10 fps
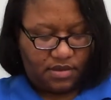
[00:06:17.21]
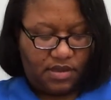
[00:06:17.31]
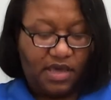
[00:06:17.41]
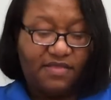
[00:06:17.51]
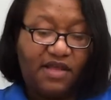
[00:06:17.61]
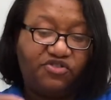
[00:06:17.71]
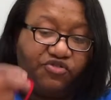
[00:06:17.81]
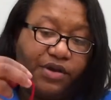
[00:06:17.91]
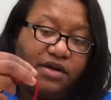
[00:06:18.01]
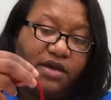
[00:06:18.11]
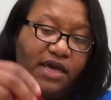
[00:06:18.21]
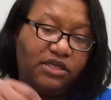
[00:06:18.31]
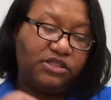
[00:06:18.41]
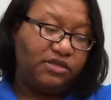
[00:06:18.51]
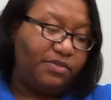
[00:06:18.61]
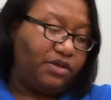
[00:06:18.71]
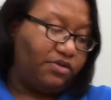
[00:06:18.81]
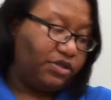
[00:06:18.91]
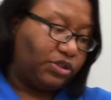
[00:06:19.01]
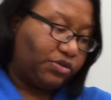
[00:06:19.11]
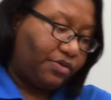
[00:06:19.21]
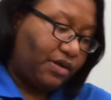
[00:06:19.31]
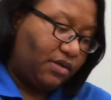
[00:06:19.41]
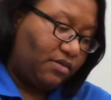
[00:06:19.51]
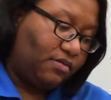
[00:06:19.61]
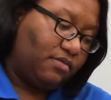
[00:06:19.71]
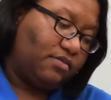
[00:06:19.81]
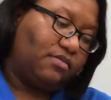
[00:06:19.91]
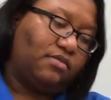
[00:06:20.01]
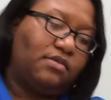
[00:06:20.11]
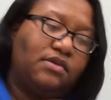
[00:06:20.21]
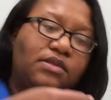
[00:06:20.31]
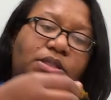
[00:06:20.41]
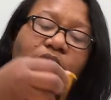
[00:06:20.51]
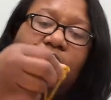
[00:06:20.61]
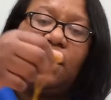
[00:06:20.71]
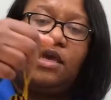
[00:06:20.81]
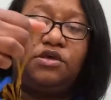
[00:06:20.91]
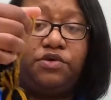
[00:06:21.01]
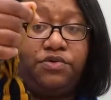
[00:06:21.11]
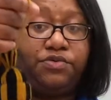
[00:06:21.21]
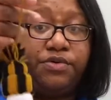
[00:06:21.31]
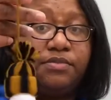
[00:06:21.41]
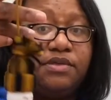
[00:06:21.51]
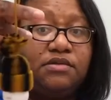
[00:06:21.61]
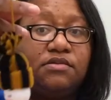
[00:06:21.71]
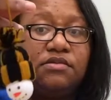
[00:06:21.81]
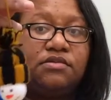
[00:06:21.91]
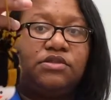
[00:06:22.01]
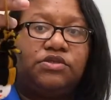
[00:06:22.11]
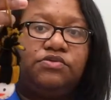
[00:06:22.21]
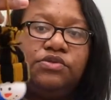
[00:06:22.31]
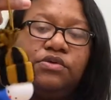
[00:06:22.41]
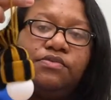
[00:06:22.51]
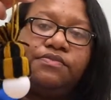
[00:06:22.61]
and that string will actually be your string to hang your ornament too. So